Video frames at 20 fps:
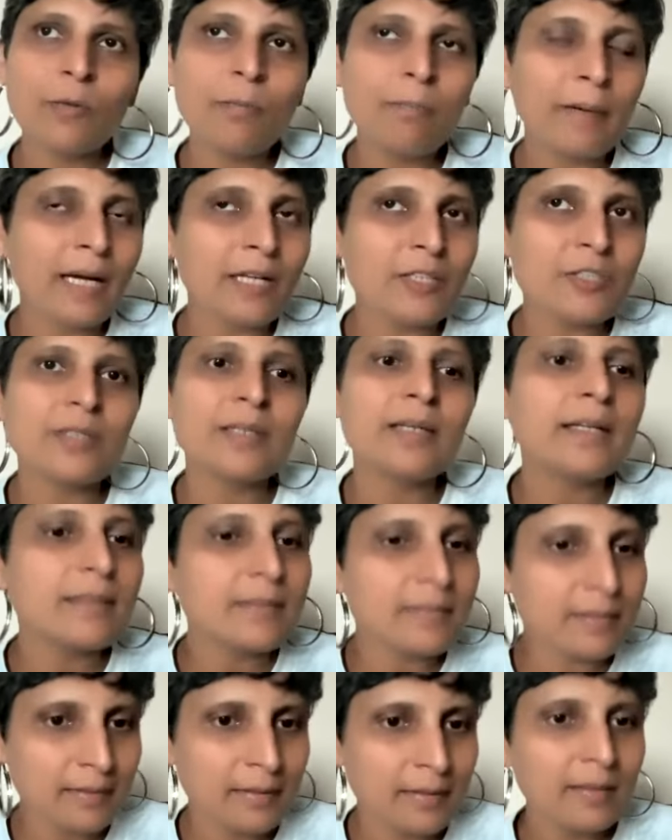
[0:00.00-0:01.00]
so
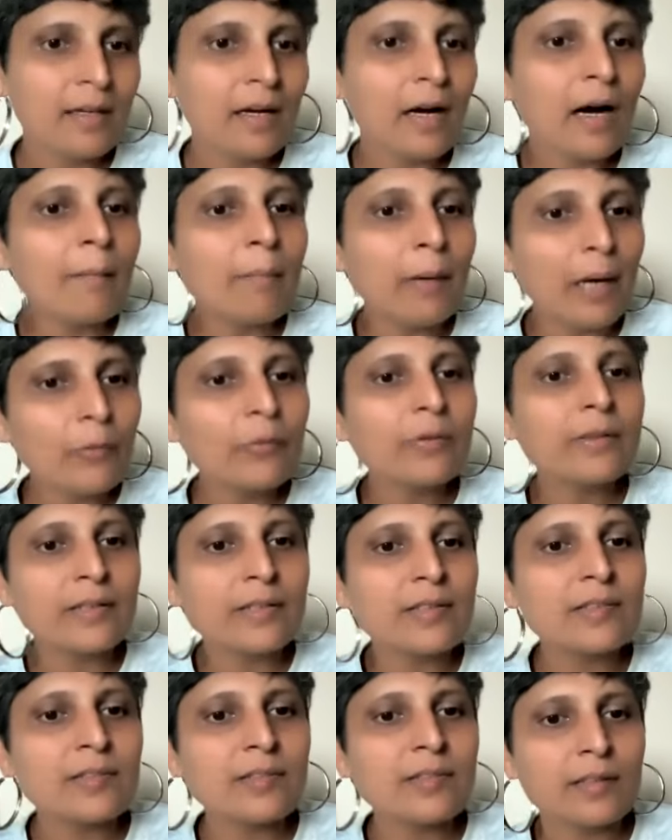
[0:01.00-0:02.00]
passionate about
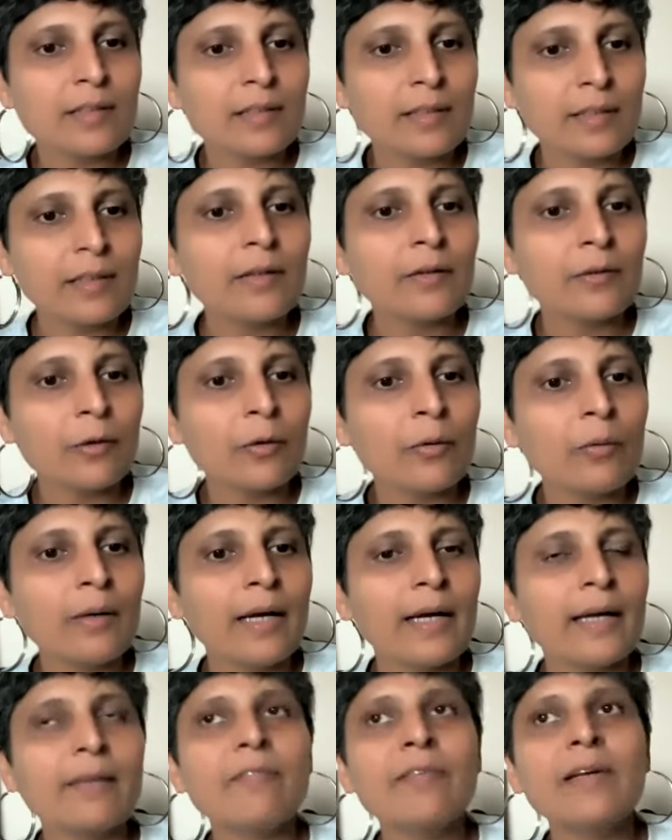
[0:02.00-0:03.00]
this you know
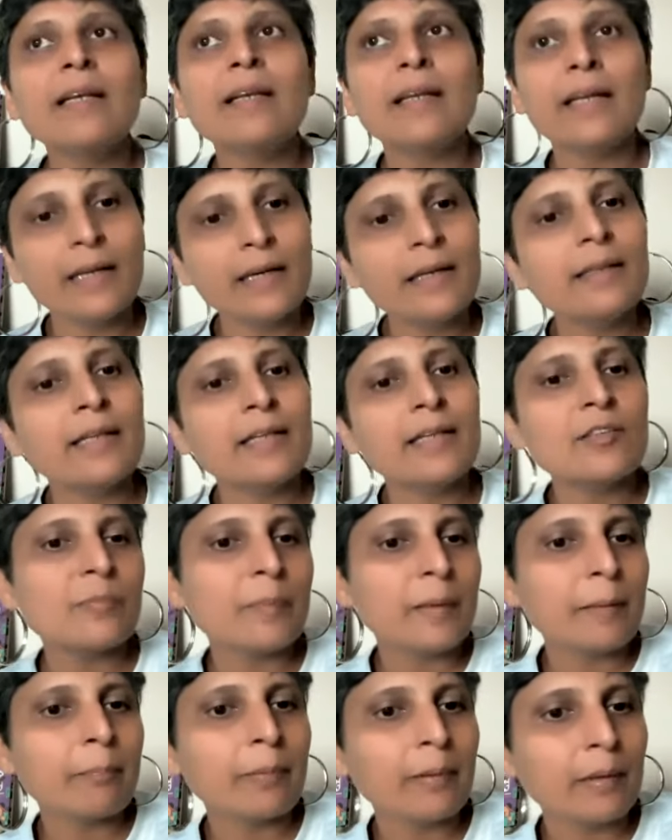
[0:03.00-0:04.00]
and we need these
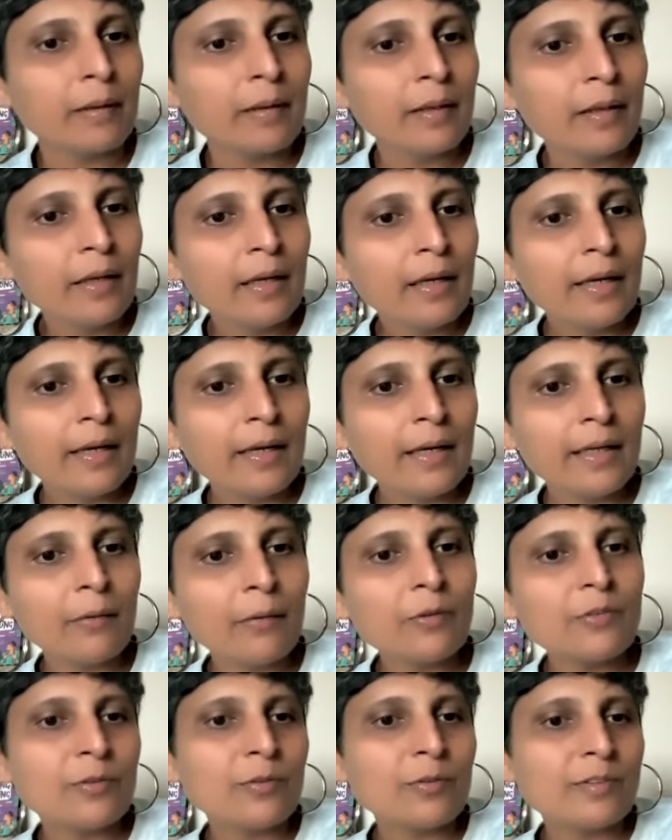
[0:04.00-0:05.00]
people in
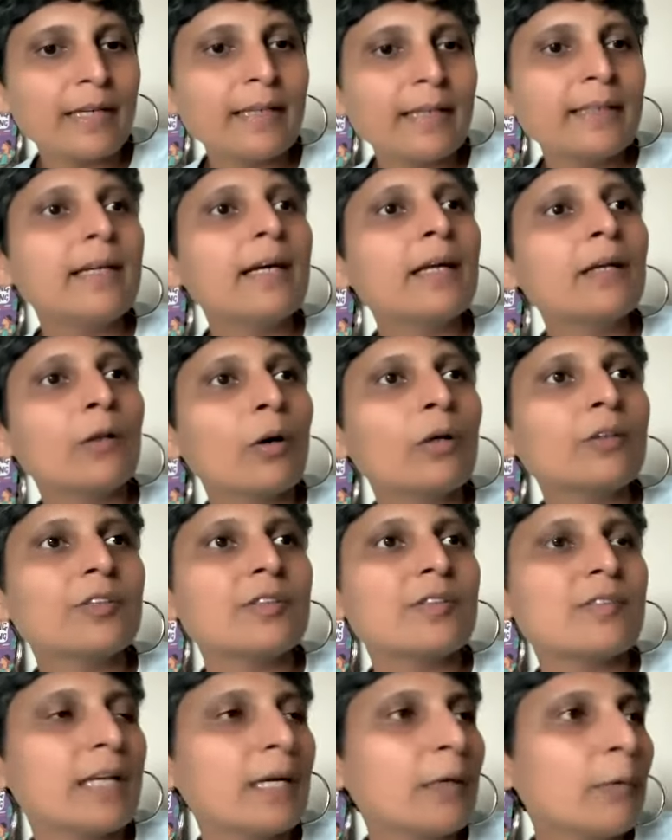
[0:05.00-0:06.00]
our society and not
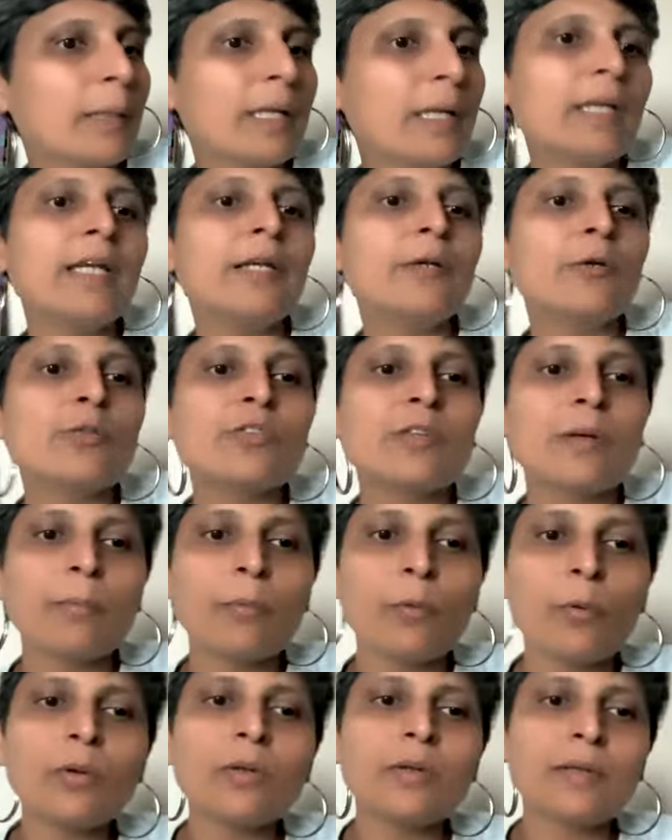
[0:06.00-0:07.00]
just that we need to
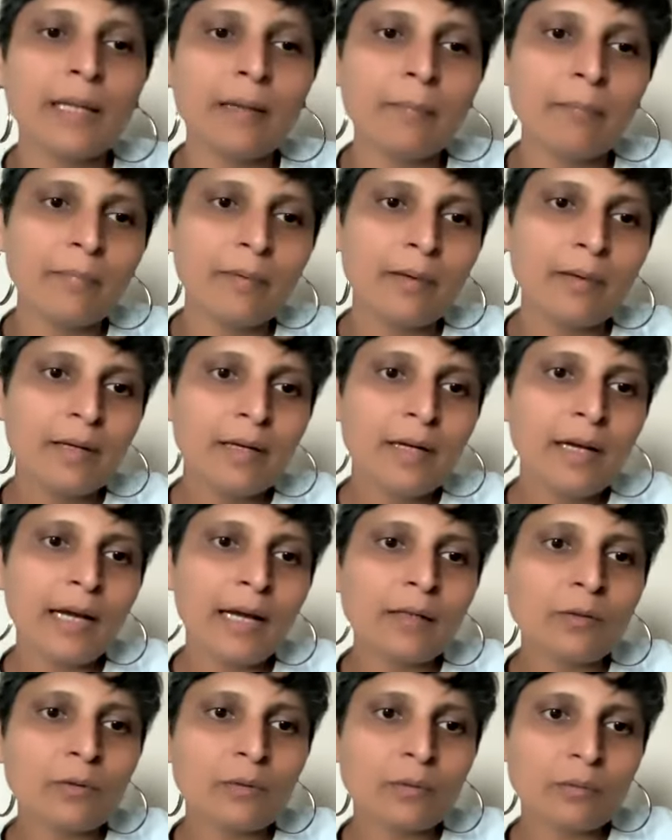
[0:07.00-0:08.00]
support them
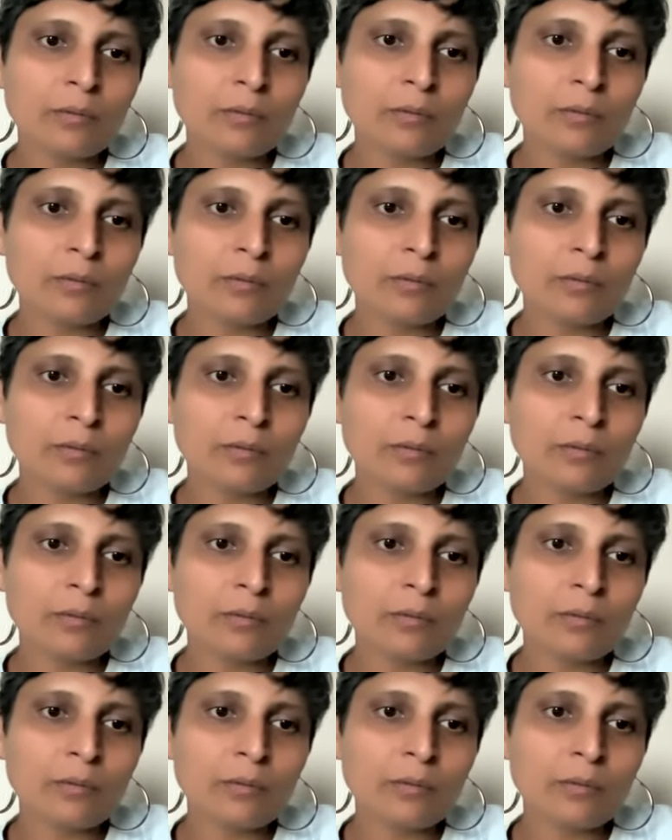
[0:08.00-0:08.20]
and